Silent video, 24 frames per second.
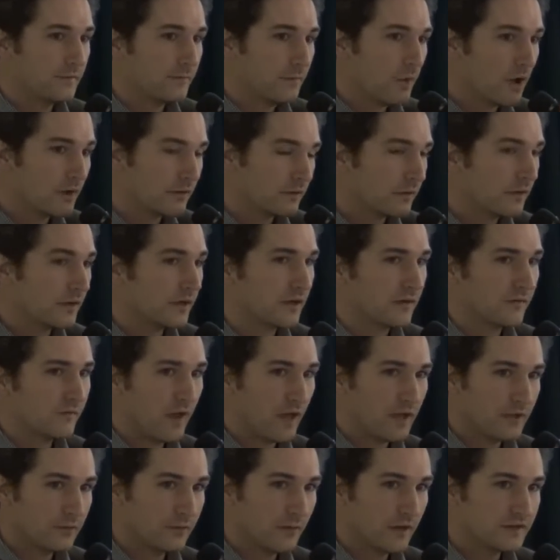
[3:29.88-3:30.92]
monitoring and
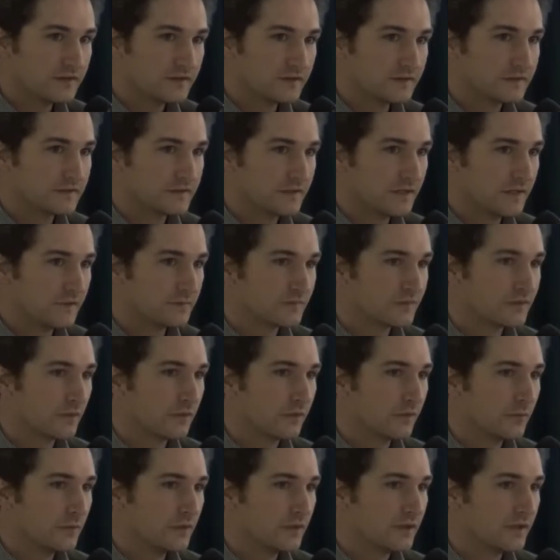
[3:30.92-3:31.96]
evaluation scheme so
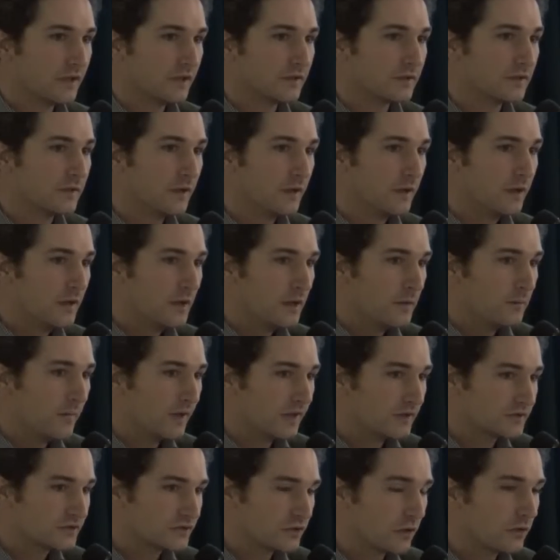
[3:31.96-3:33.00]
that we can
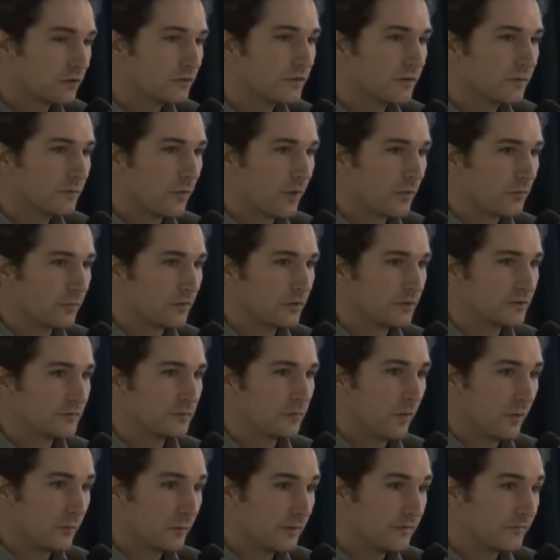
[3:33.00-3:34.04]
make sure that
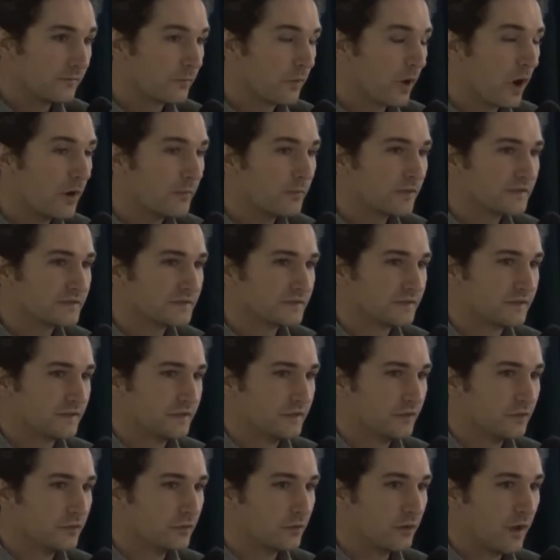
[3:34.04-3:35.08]
what we've promised to
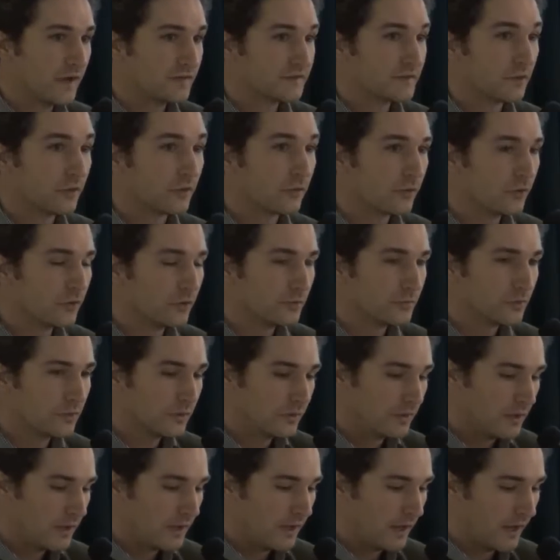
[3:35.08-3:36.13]
do as a
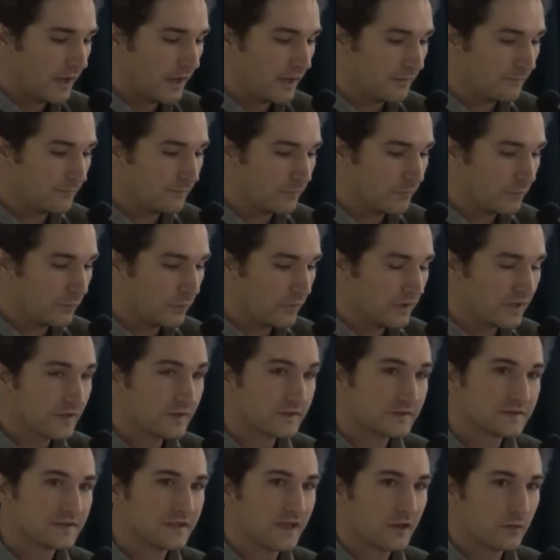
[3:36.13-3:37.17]
group we
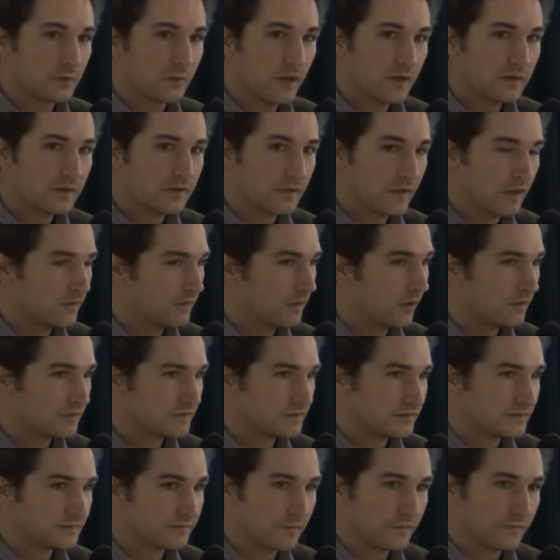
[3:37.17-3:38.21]
can stick with, and not
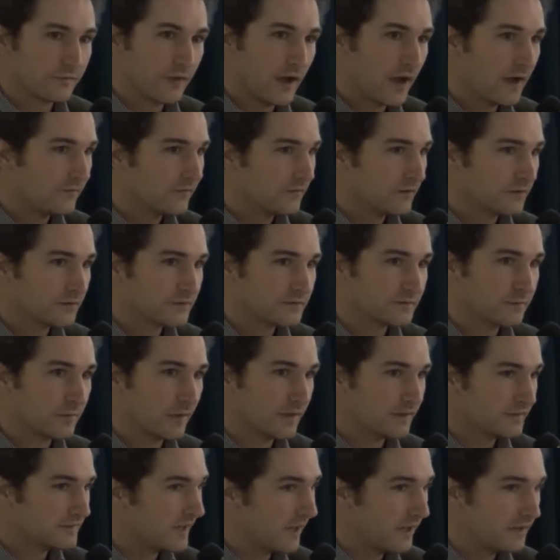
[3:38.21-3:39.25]
just for 5 years,
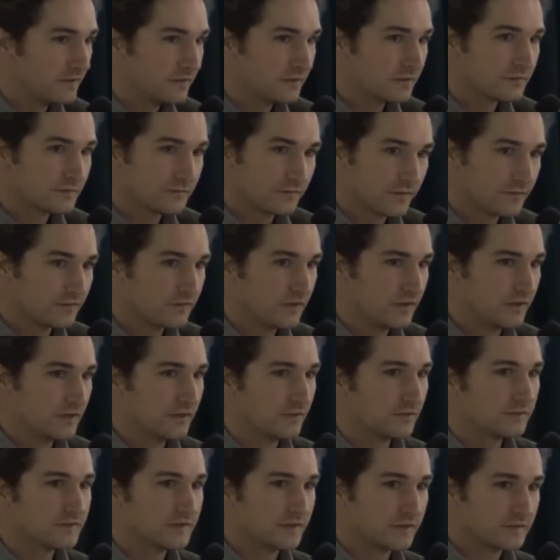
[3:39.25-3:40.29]
but 10 years, 15
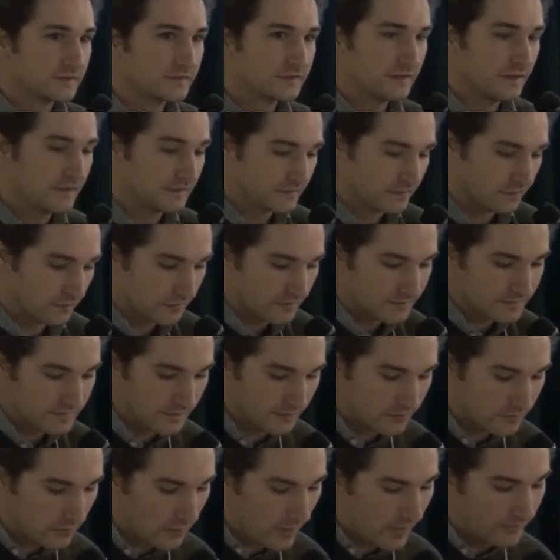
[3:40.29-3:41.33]
years. It's going to
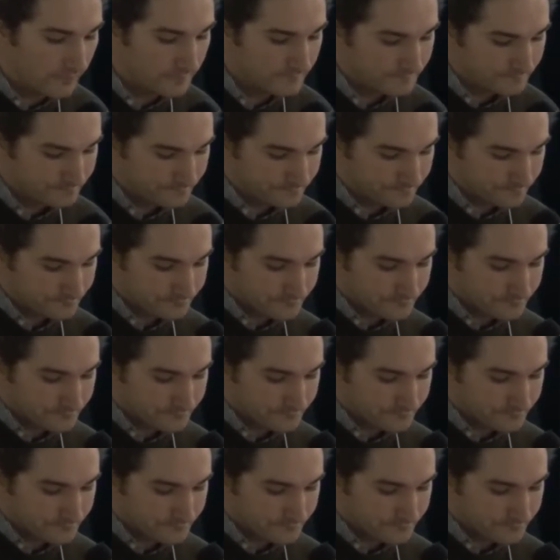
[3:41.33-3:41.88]
take a while.